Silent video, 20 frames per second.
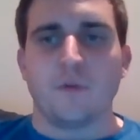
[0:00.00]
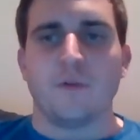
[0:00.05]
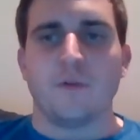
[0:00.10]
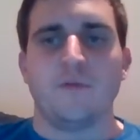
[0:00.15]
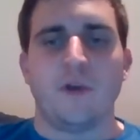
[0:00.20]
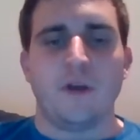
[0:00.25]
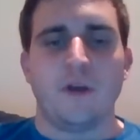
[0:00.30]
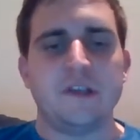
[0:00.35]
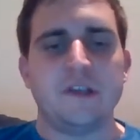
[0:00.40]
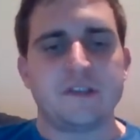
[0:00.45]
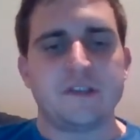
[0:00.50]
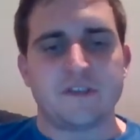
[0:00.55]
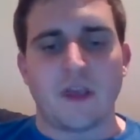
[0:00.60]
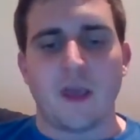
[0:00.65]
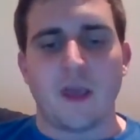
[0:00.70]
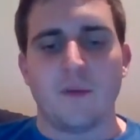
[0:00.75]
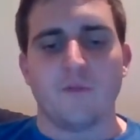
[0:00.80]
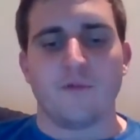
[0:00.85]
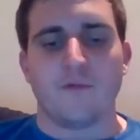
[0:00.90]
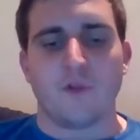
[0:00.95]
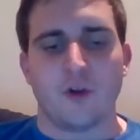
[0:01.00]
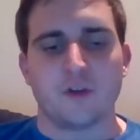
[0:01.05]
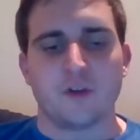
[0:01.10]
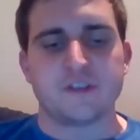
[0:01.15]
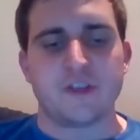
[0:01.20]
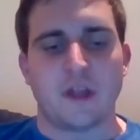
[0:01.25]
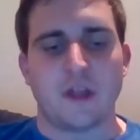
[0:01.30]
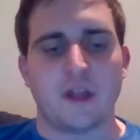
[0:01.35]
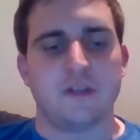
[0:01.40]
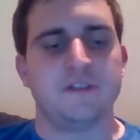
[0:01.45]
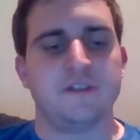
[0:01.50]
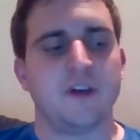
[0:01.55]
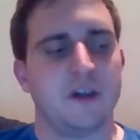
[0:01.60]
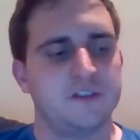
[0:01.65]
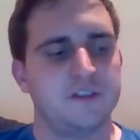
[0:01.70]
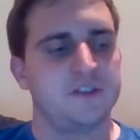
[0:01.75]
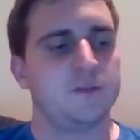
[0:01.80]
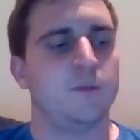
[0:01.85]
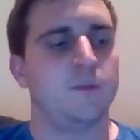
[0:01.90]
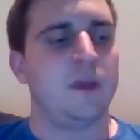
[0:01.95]
the very same verse that had
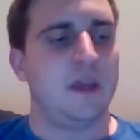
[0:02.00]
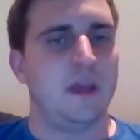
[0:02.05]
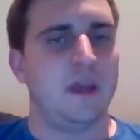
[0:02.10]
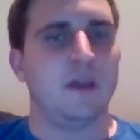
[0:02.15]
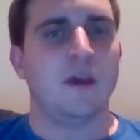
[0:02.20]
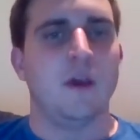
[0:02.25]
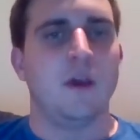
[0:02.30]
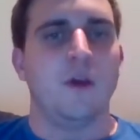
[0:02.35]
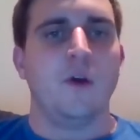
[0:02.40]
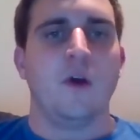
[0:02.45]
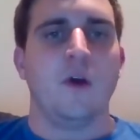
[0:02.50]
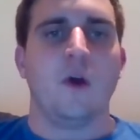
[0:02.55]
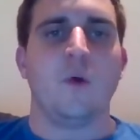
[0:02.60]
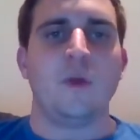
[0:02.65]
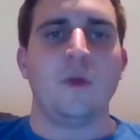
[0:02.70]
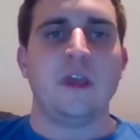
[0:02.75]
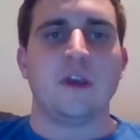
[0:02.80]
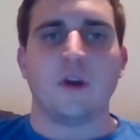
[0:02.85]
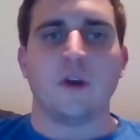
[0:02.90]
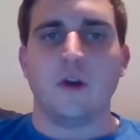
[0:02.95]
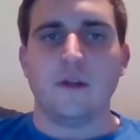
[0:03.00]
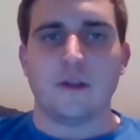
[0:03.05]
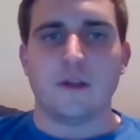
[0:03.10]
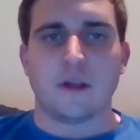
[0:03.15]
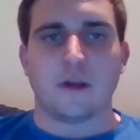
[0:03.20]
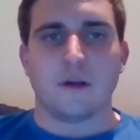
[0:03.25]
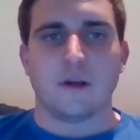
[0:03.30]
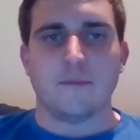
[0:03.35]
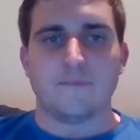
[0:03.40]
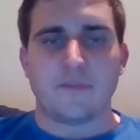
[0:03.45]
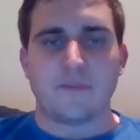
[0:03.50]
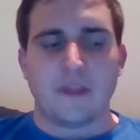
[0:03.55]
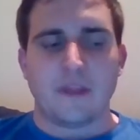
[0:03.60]
touched me a week earlier.